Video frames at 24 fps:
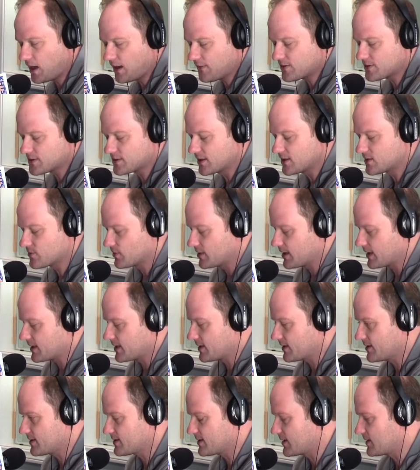Obviously, it's
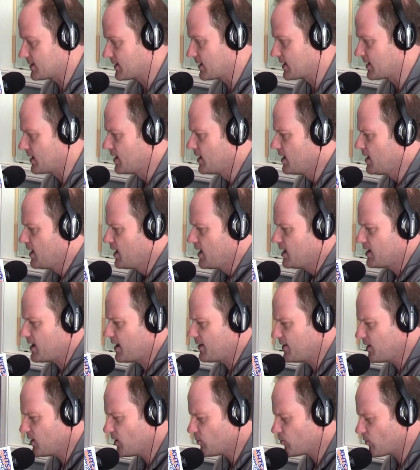ridiculous. I think,
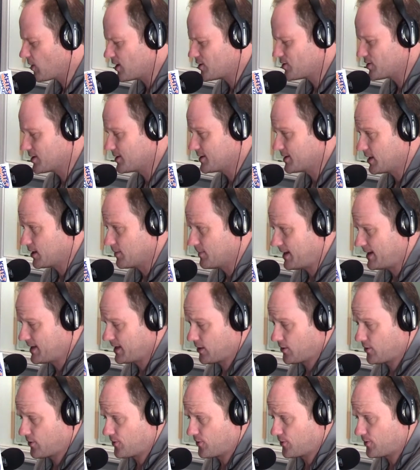I think Roger Goodell made
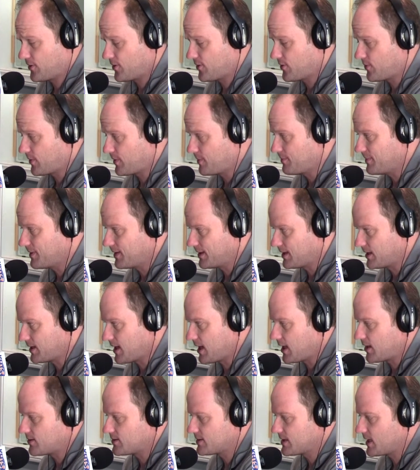like thirty-three million
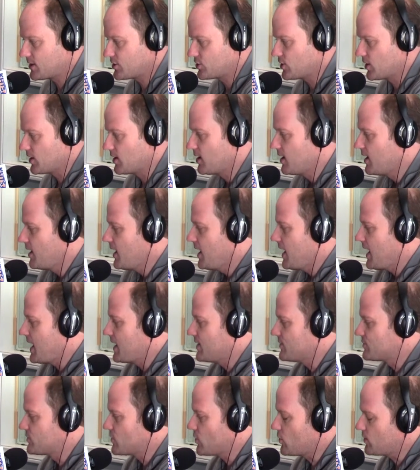dollars last year, wow.
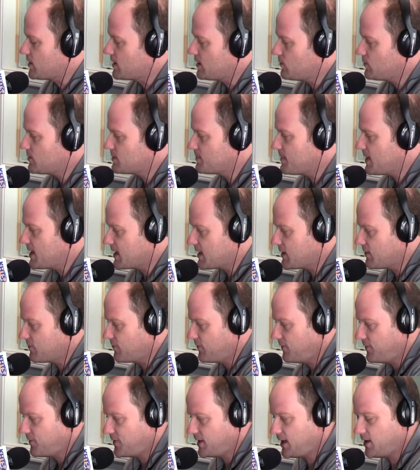and so he was making
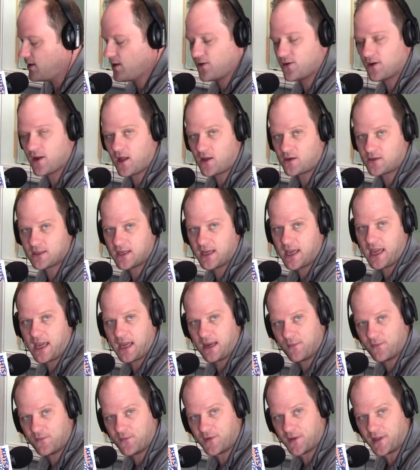fifteen hundred dollars a
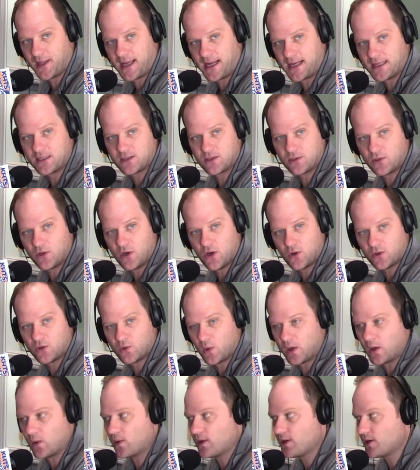game for the last, you know,
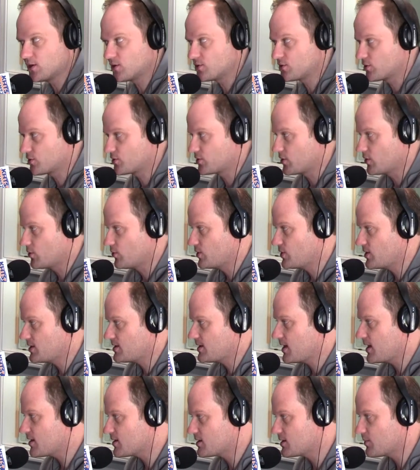twenty-one years or so, which
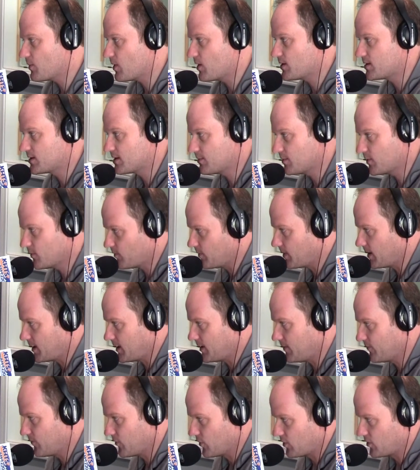is not a small sum of
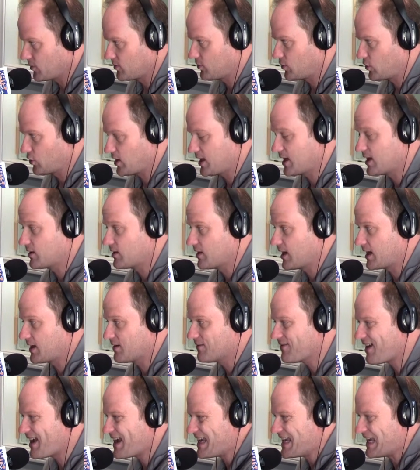money for looking like
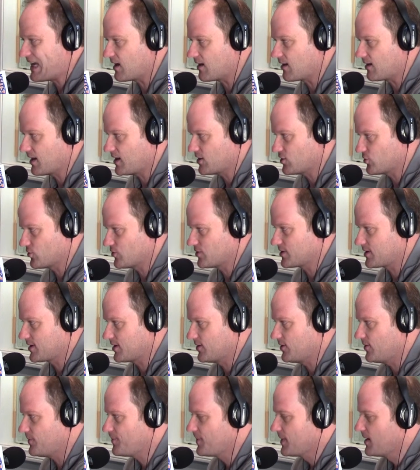a Viking as your
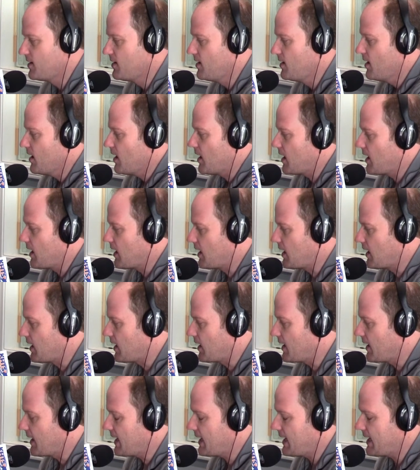skill. Yeah.
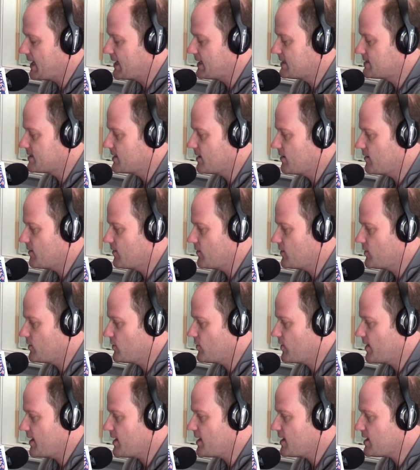Uh, and
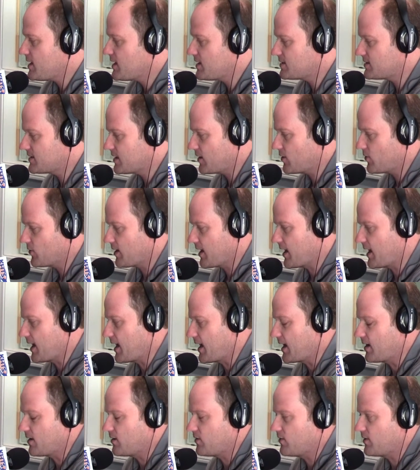then he said,
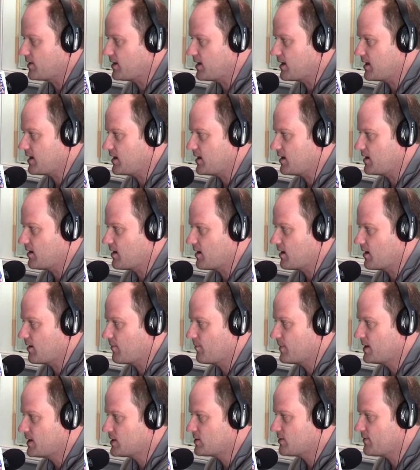okay, the uh,
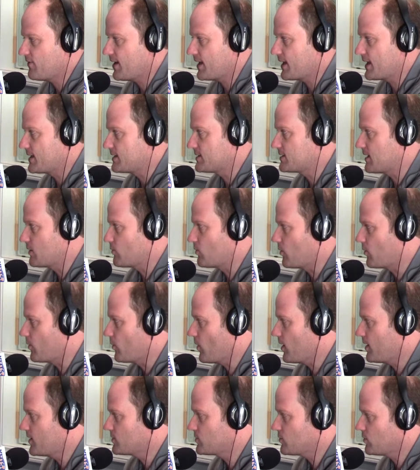Minnesota Vikings say, well, we
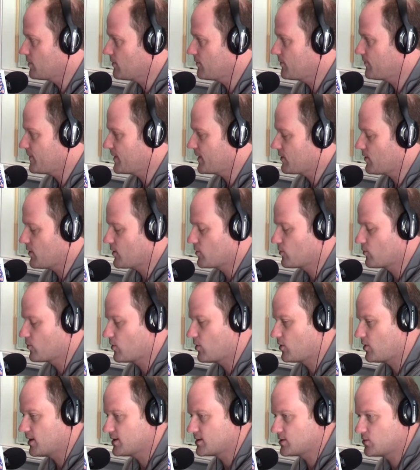want to sort of figure out your
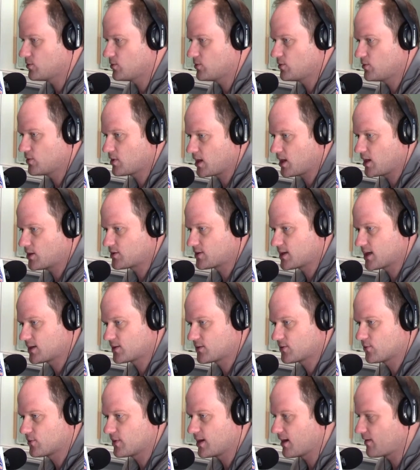role. Let's do a new
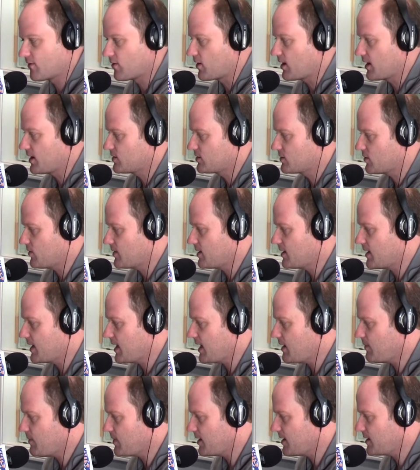contract or whatever. And so he
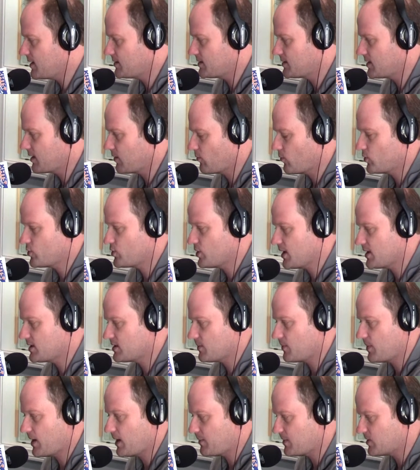came in and he said, I want you guys
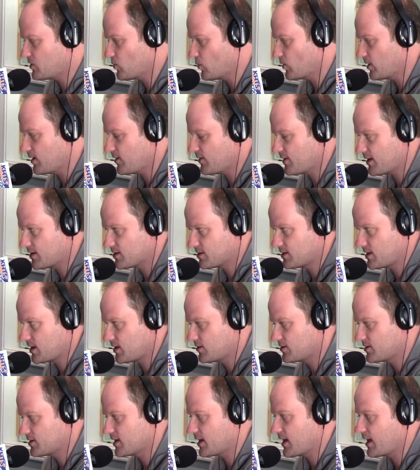to pay me twenty thousand
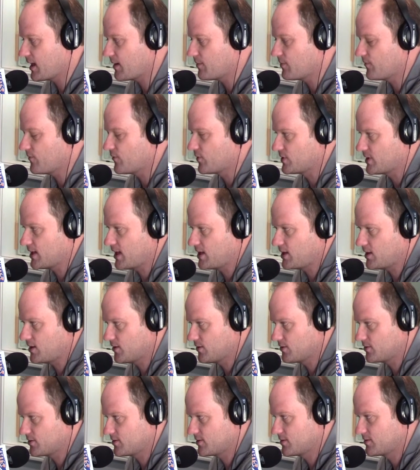dollars a game for ten
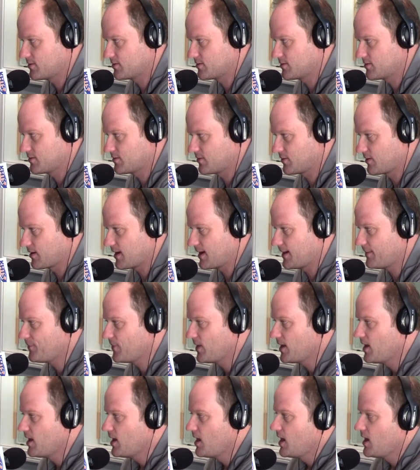years. Okay?
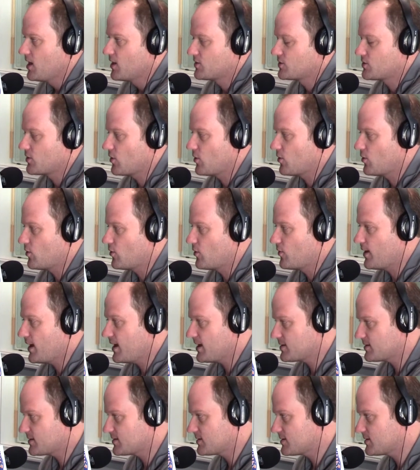Yeah. So
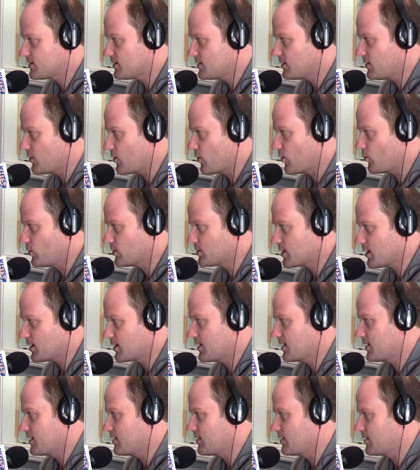that's, you know, we're
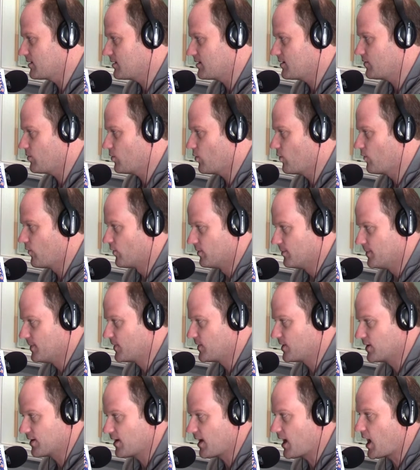talking over a
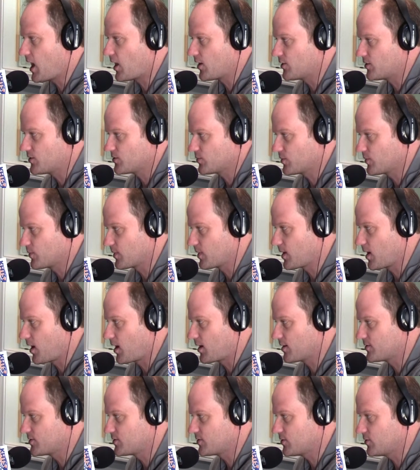million dollars with
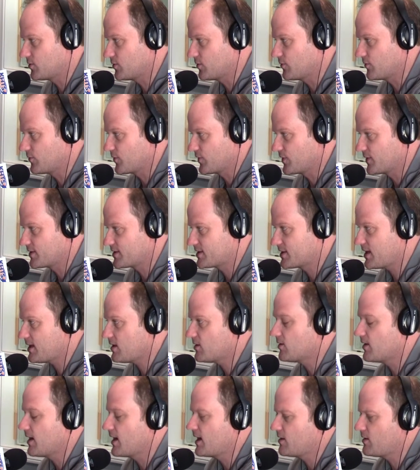regards to for this
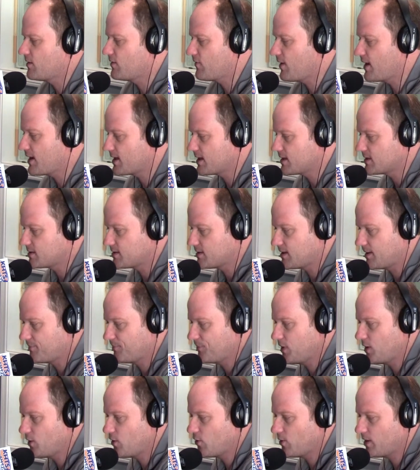skill. And the Vikings
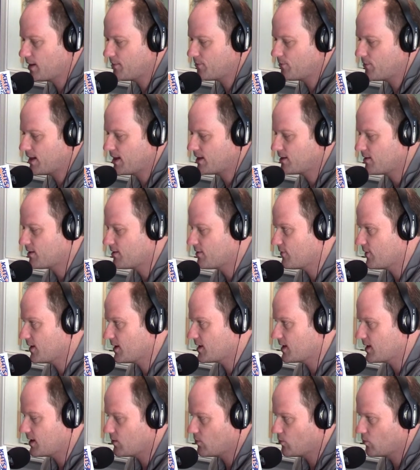said, you know what, Ragnar the
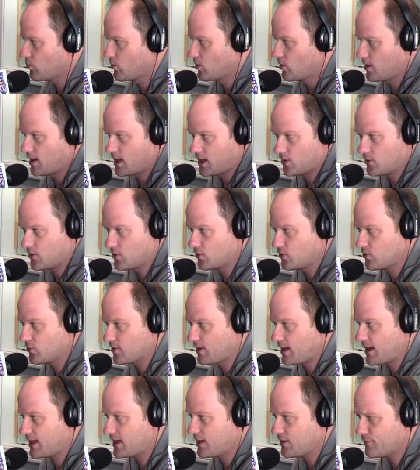Viking, we're not going to
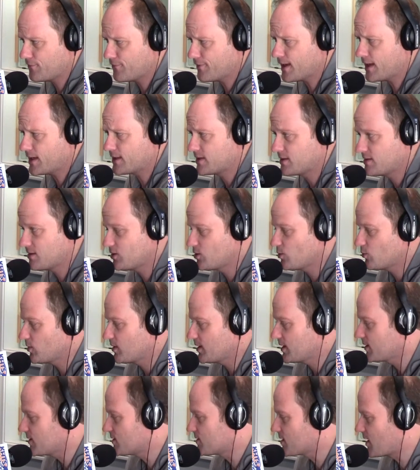do that. And in fact, it's such a
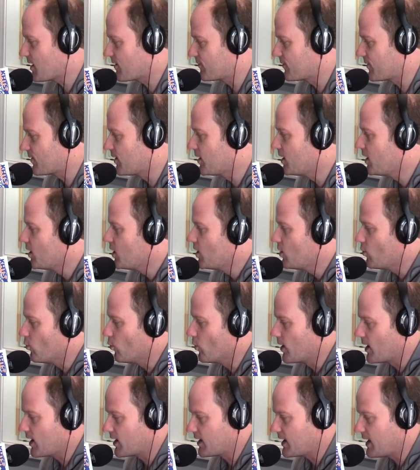ridiculous offer,
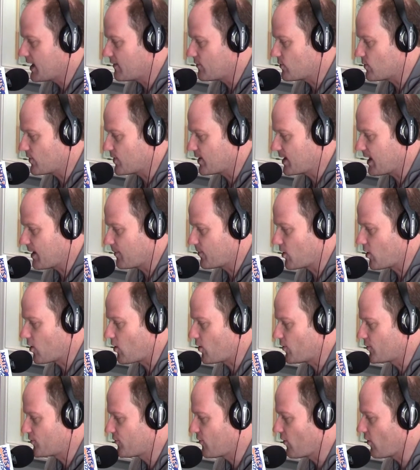we're not going to have you at the game at
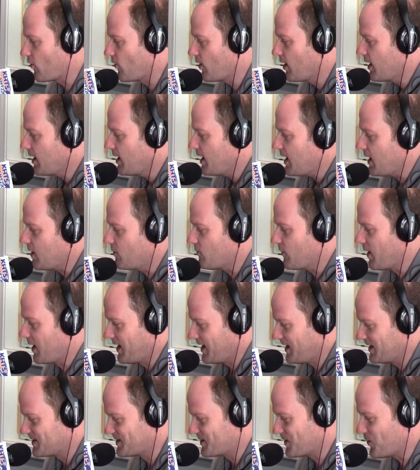all. So in
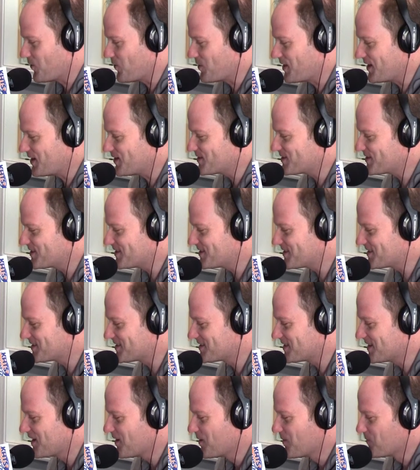so there's
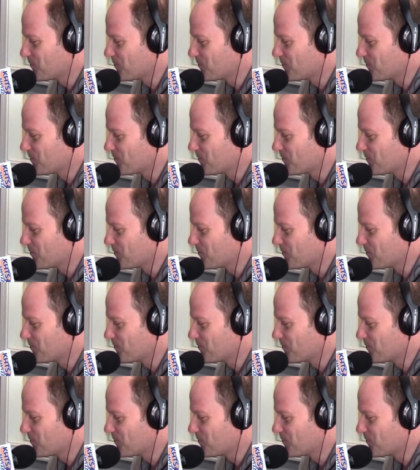this...